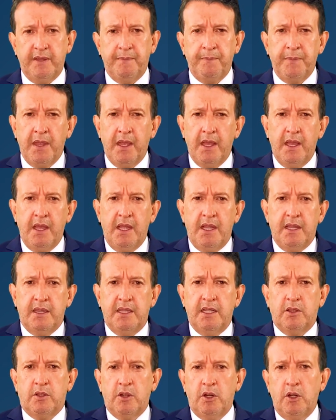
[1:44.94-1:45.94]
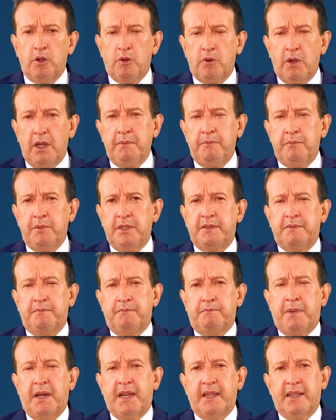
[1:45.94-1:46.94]
astigmatism in short,
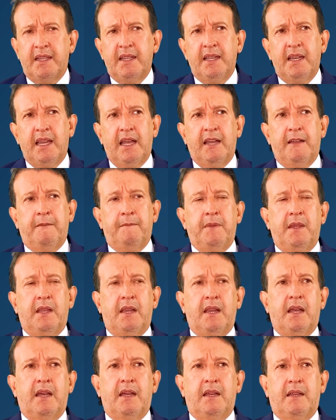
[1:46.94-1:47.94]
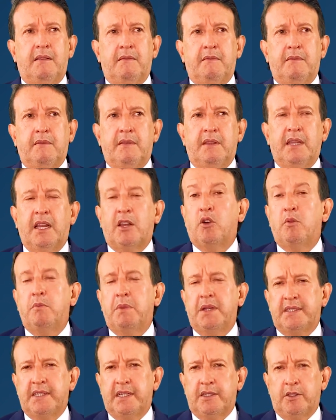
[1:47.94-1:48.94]
within which it is part of the discussion
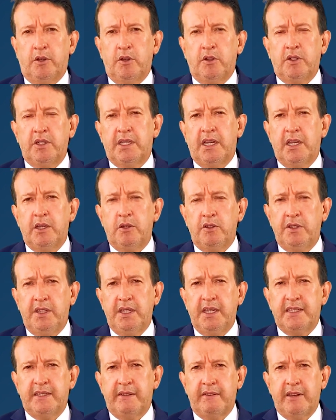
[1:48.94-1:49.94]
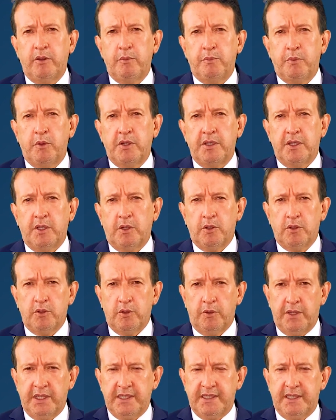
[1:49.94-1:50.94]
that I bring to talk a little bit
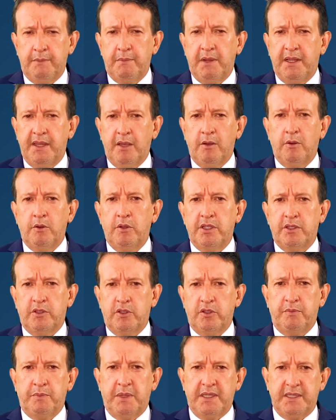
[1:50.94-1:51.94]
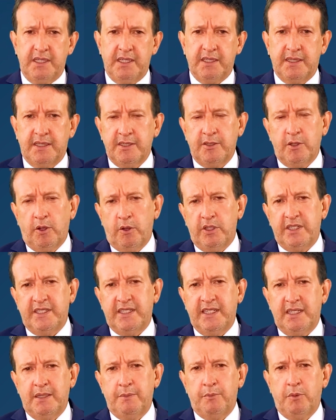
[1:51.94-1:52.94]
about this management to the patients
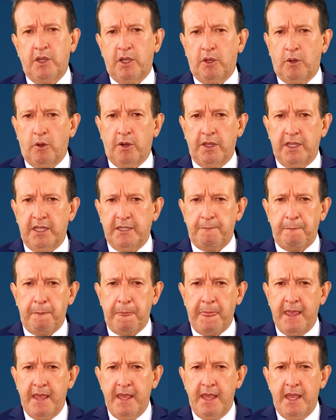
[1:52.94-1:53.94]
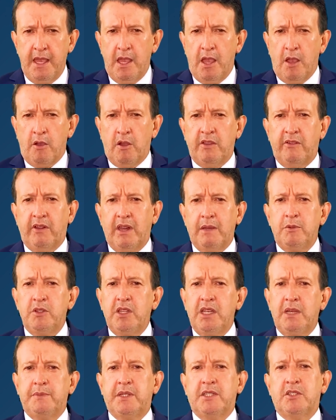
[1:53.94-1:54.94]
of these types of corneas. And when
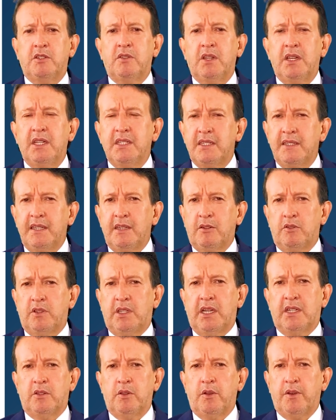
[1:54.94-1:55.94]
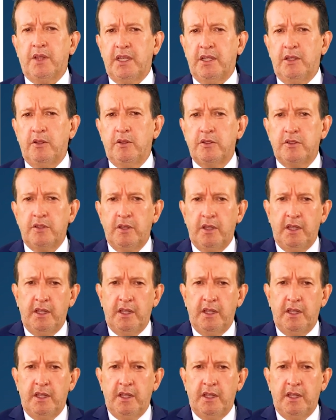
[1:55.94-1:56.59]
we talk about adaptation of rigid